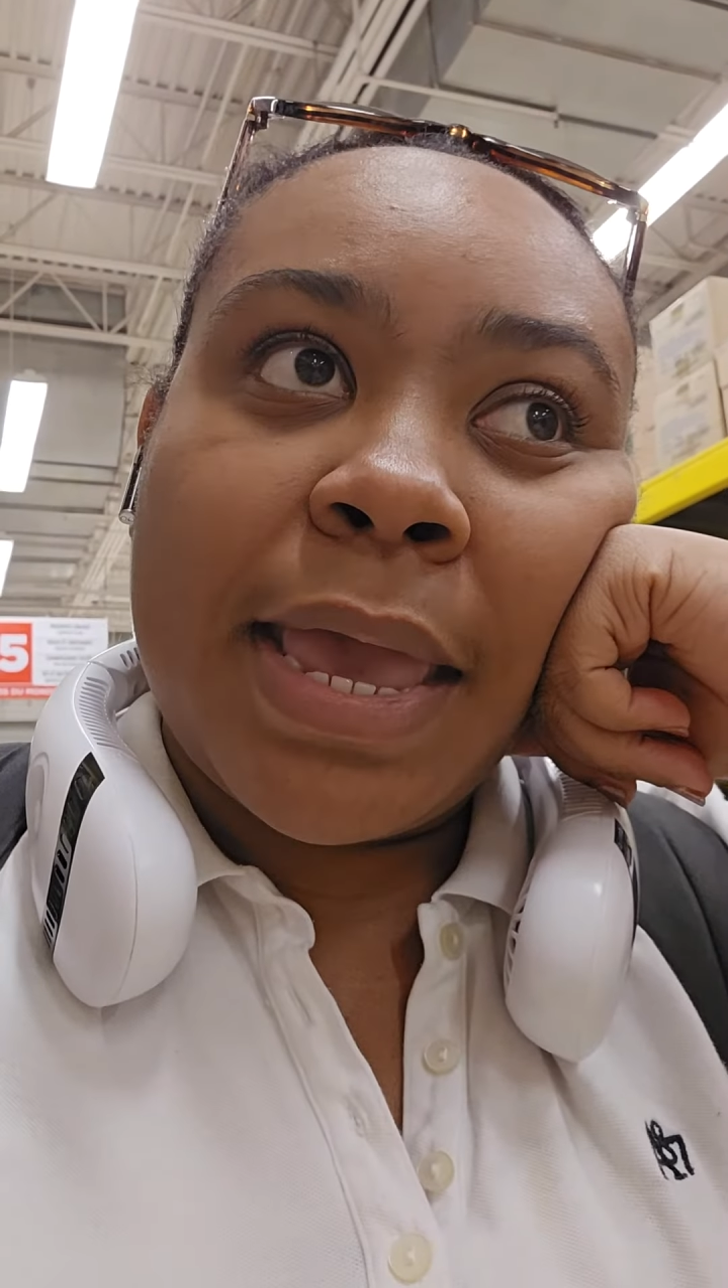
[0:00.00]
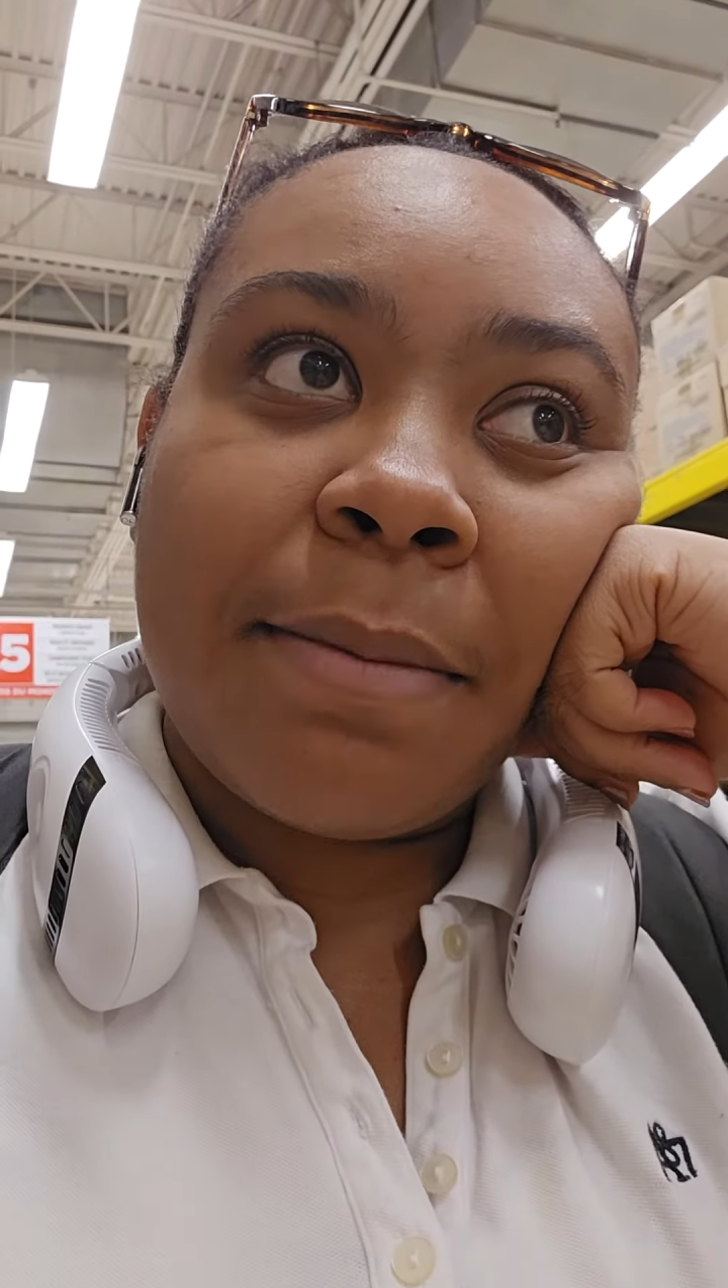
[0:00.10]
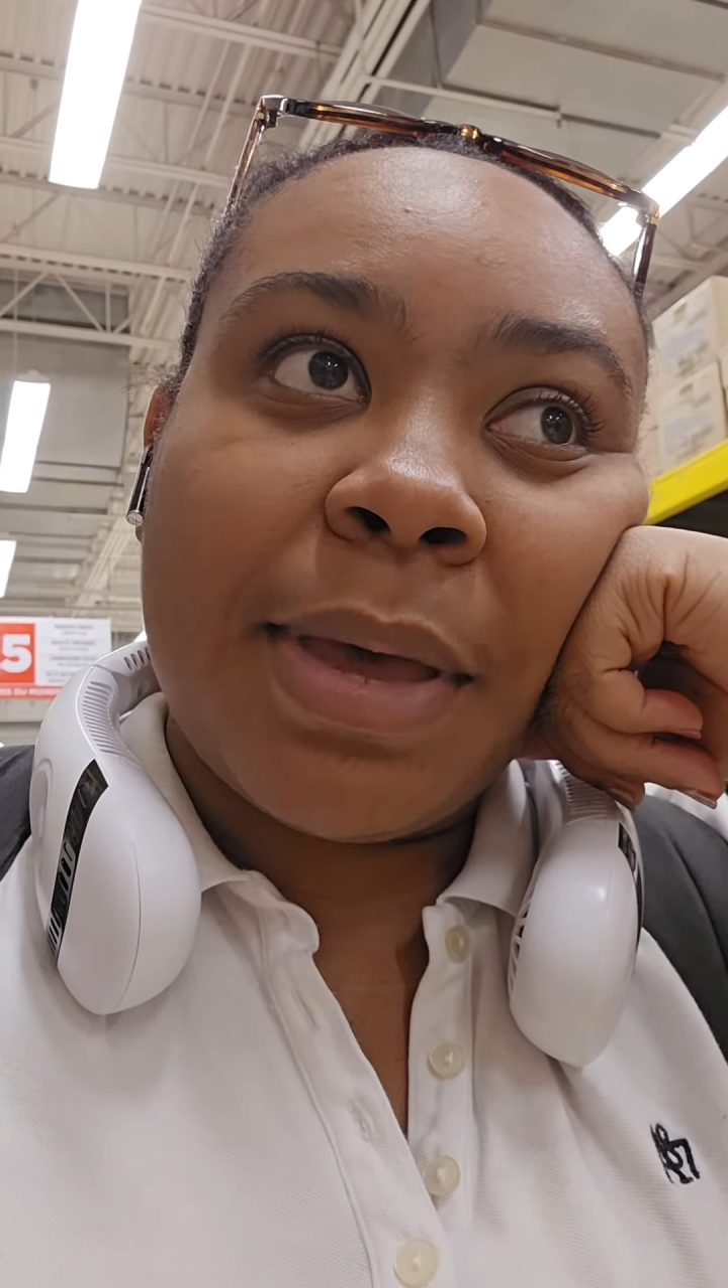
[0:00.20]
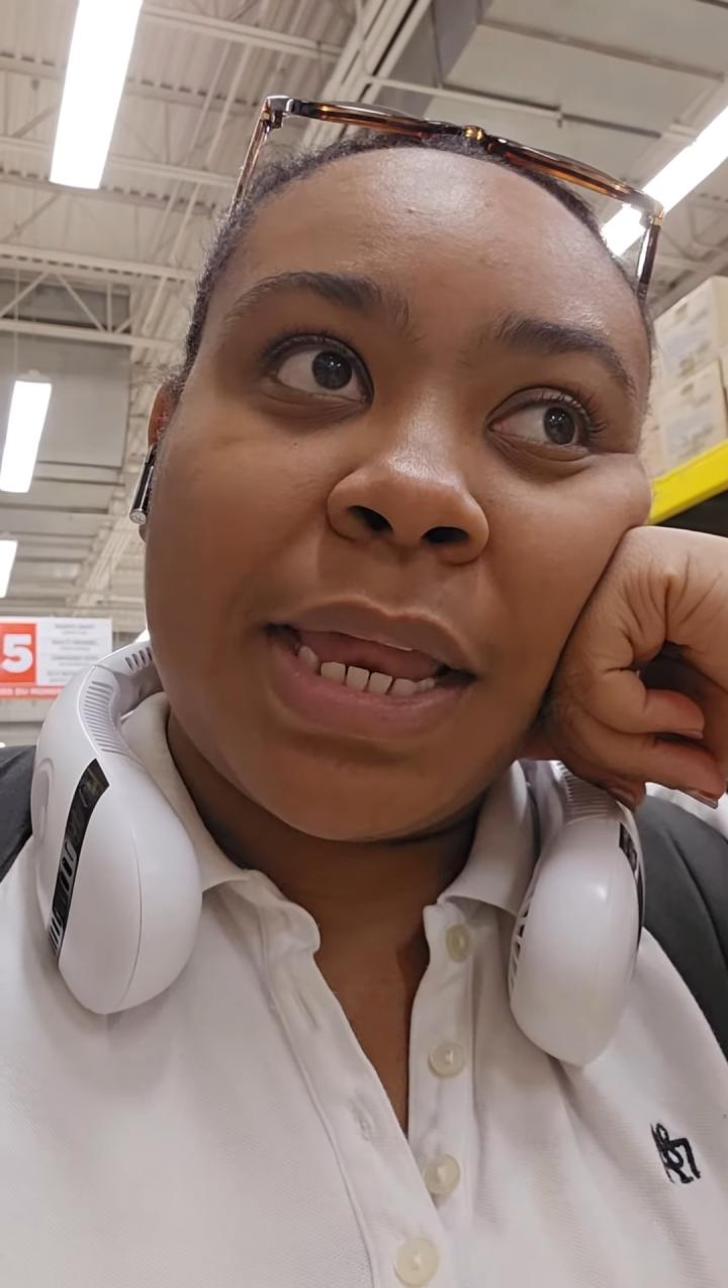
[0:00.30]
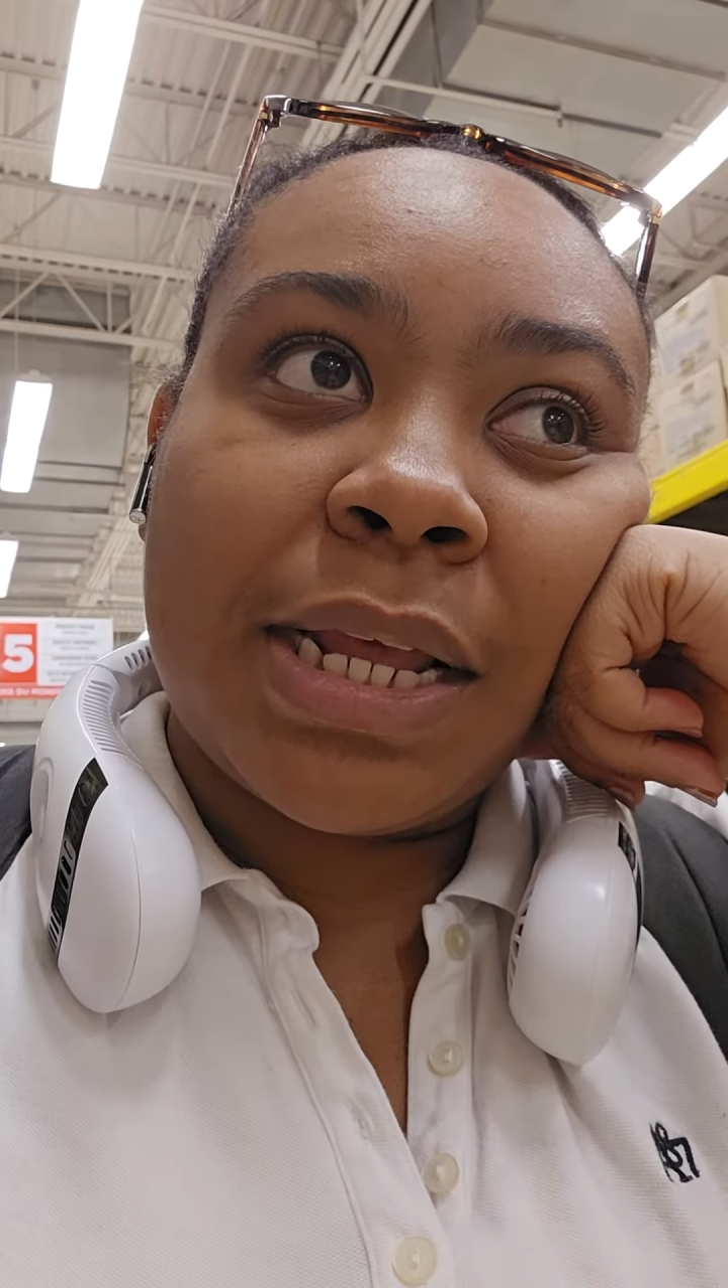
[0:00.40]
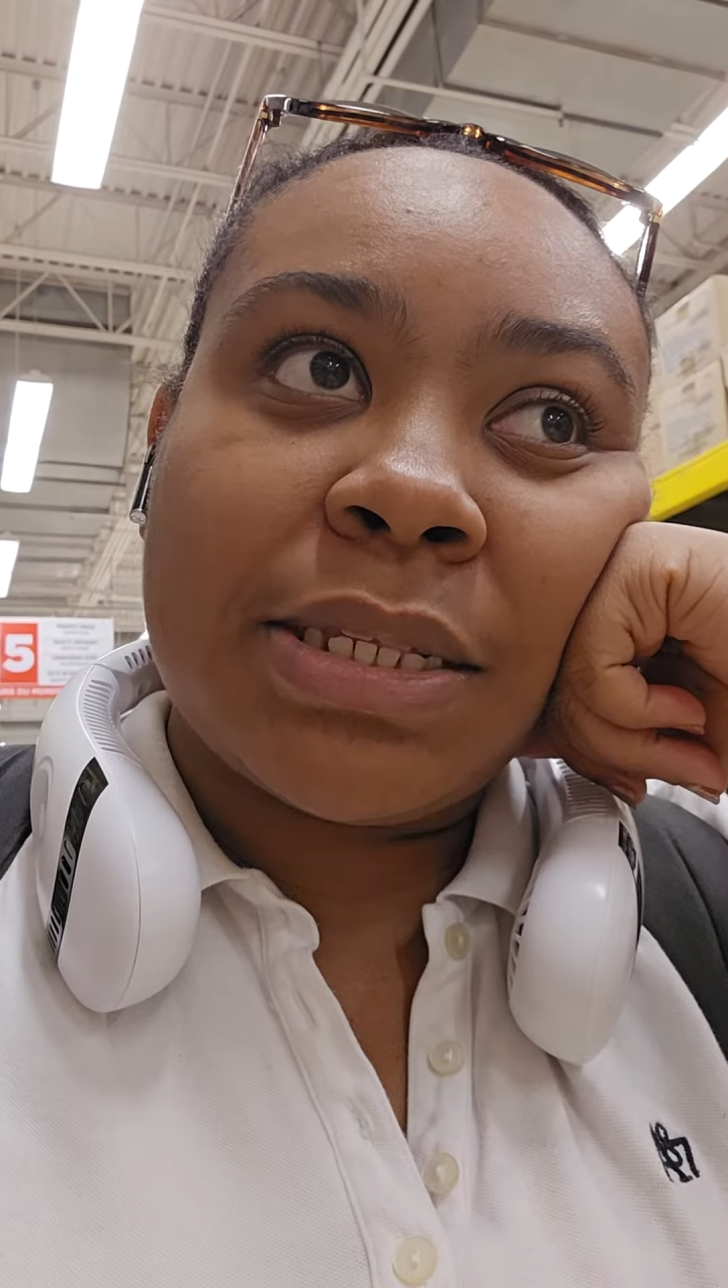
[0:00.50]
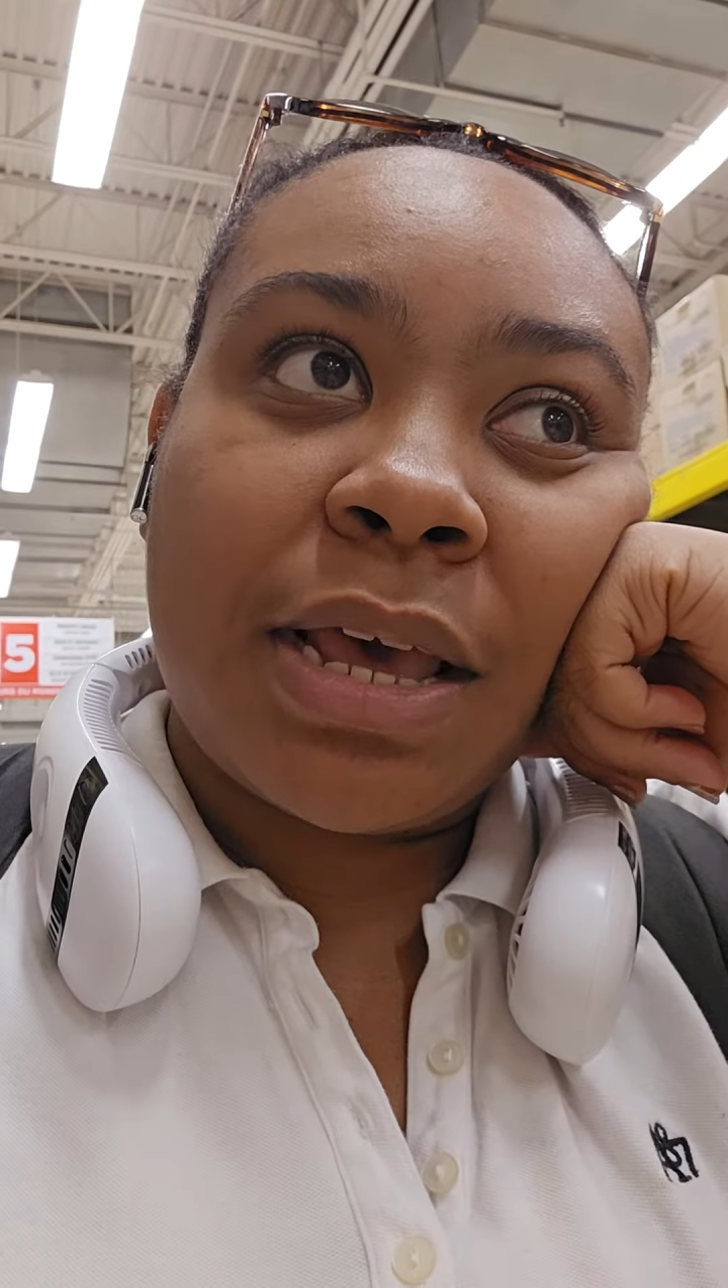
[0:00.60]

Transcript: you might not